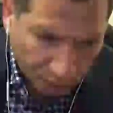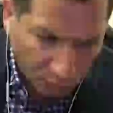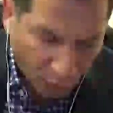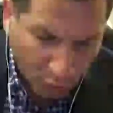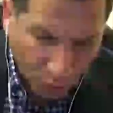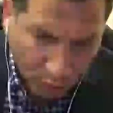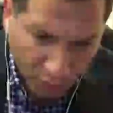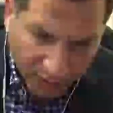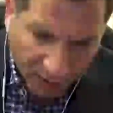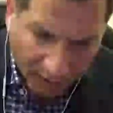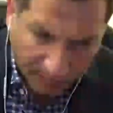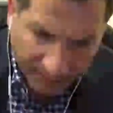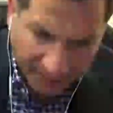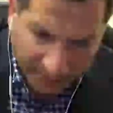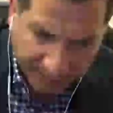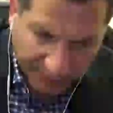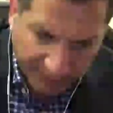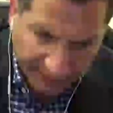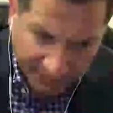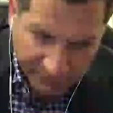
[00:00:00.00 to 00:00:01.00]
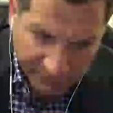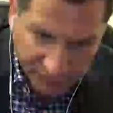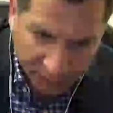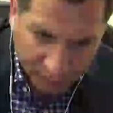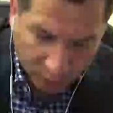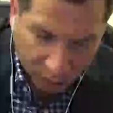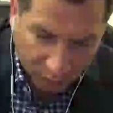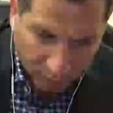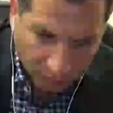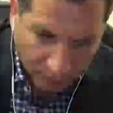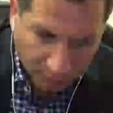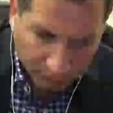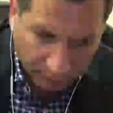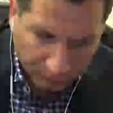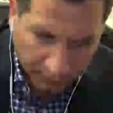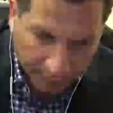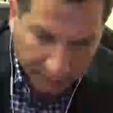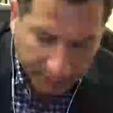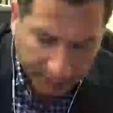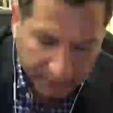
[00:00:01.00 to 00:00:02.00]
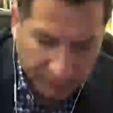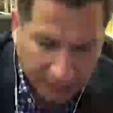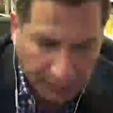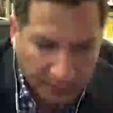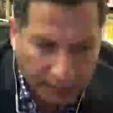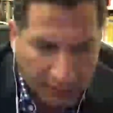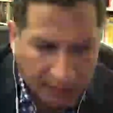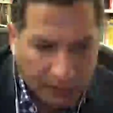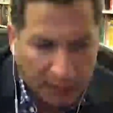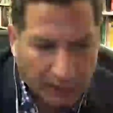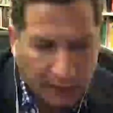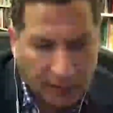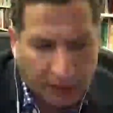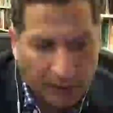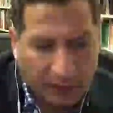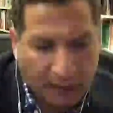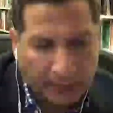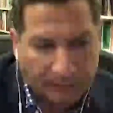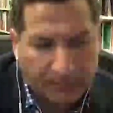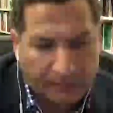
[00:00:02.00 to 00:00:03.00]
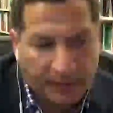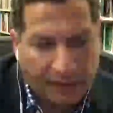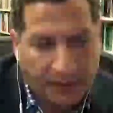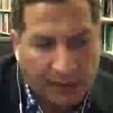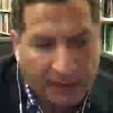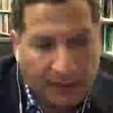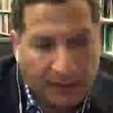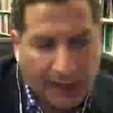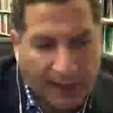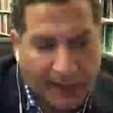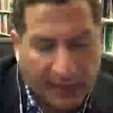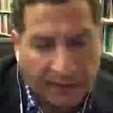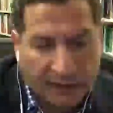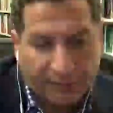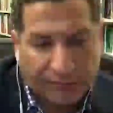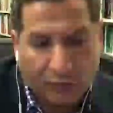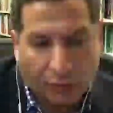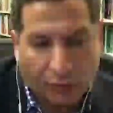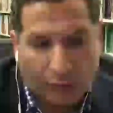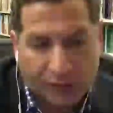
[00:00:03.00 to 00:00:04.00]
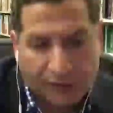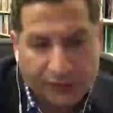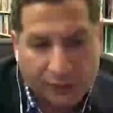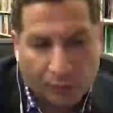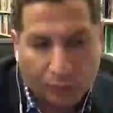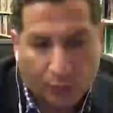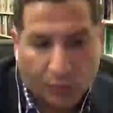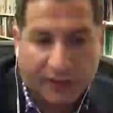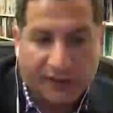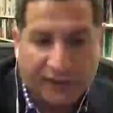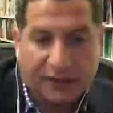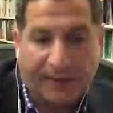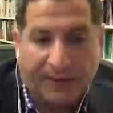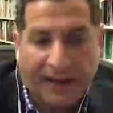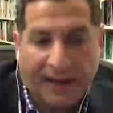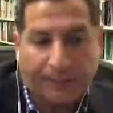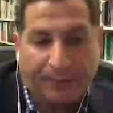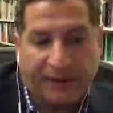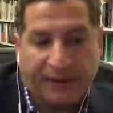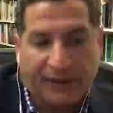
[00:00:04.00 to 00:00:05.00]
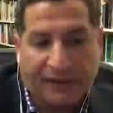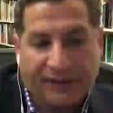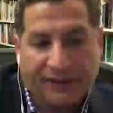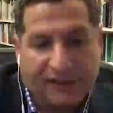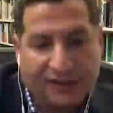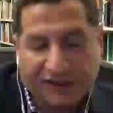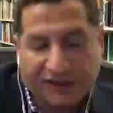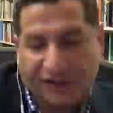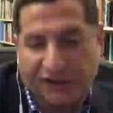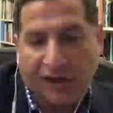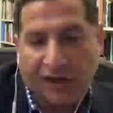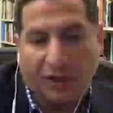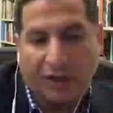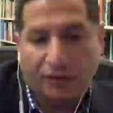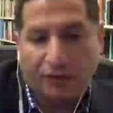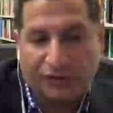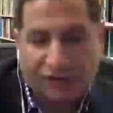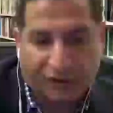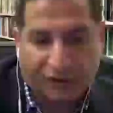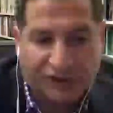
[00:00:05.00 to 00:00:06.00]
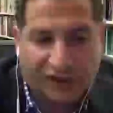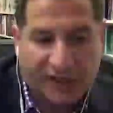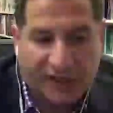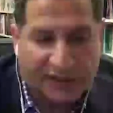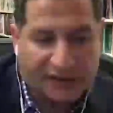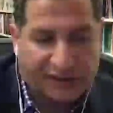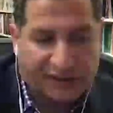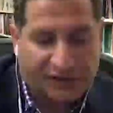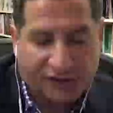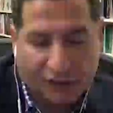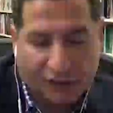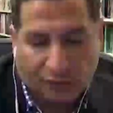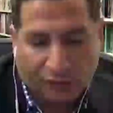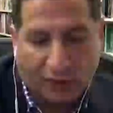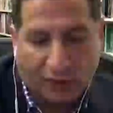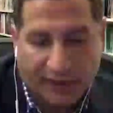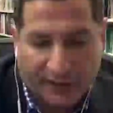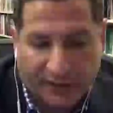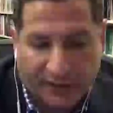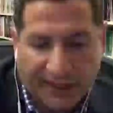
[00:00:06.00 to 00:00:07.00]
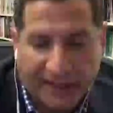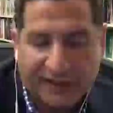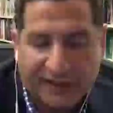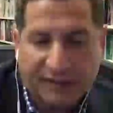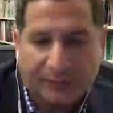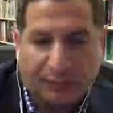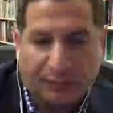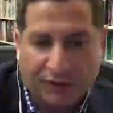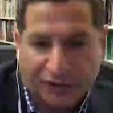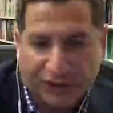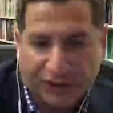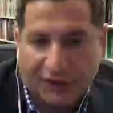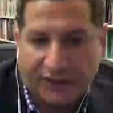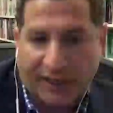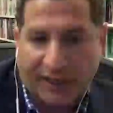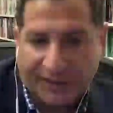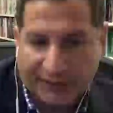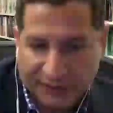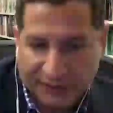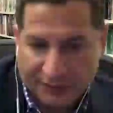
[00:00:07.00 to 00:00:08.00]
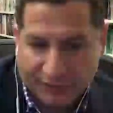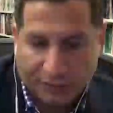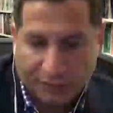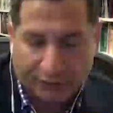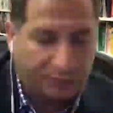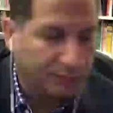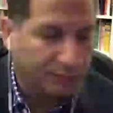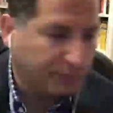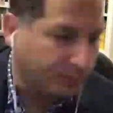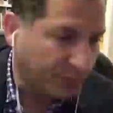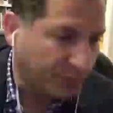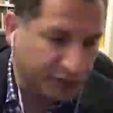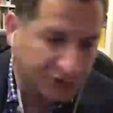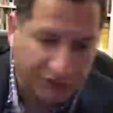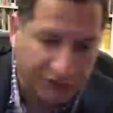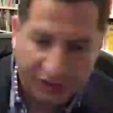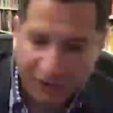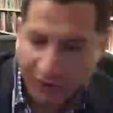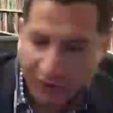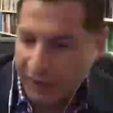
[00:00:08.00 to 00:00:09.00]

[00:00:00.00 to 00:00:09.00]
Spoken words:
who come out against the war, right? And of course, what ends up happening is this scuttles their chances to run against Bush in 92. Bush,